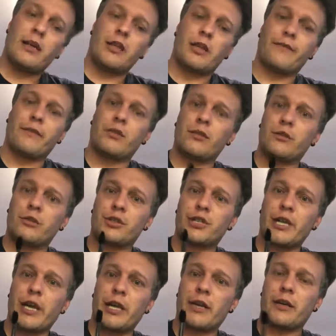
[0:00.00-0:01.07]
Give it a little
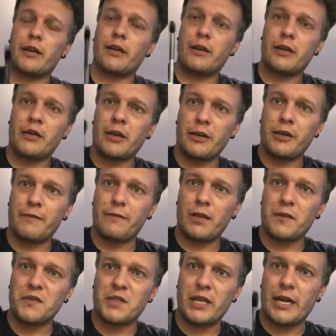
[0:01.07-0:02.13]
shake, kind of
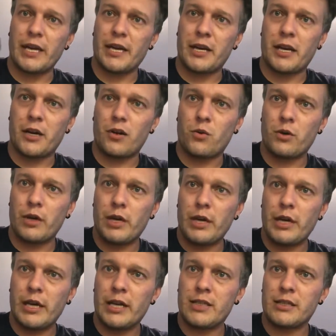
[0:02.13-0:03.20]
fluffs the end out.
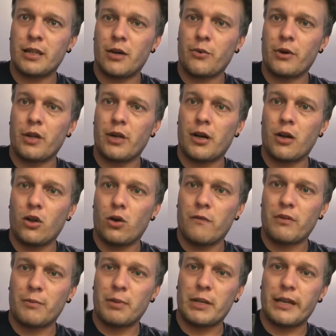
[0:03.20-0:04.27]
It's not really all over
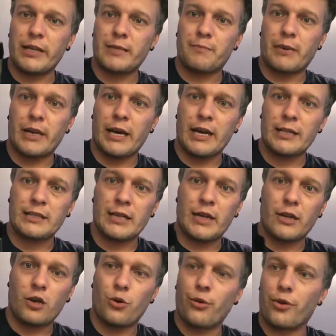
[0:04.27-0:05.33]
the place, but as I
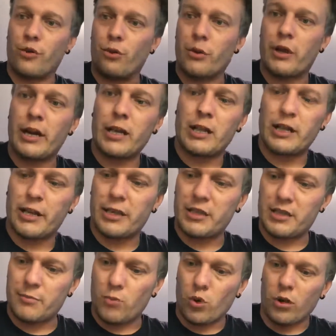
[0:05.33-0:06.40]
go through and I clean it
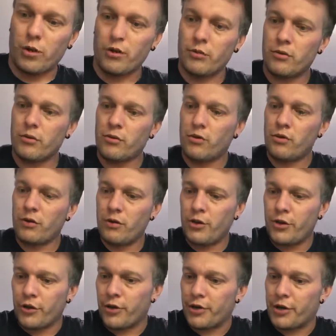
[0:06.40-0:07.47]
some more,
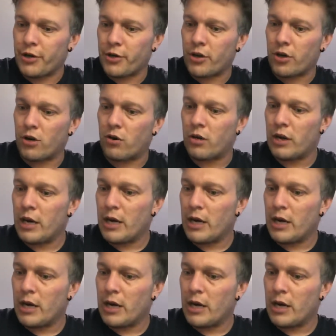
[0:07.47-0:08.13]
you're good to go.